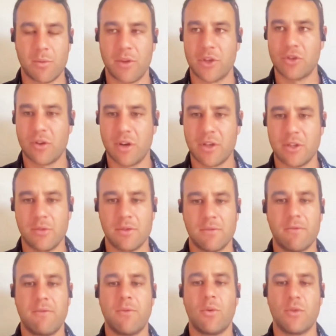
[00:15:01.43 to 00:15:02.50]
what they're trying to do is
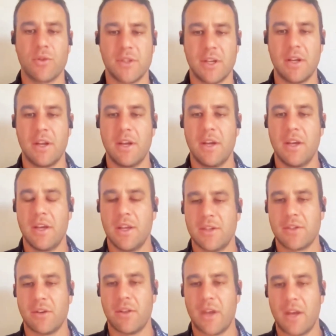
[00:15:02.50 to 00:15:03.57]
enforce it
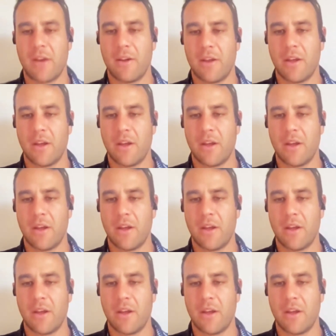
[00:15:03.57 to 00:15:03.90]
so that